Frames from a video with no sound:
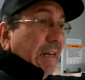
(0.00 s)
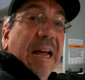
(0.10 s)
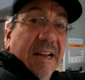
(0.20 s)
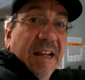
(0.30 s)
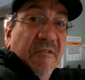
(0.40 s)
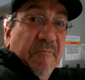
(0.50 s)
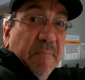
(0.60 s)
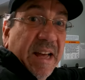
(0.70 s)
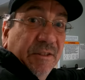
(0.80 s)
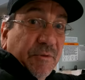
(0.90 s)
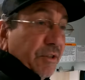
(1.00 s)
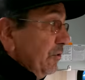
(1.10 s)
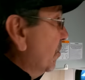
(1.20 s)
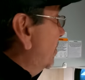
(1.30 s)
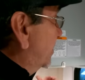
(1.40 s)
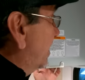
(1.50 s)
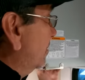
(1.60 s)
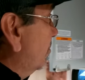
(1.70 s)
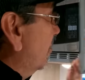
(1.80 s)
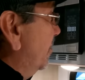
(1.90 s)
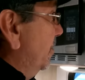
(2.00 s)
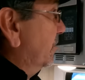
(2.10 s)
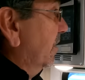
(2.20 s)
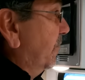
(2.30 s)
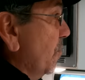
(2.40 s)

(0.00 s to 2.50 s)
kind of pantry storage. That's what we use it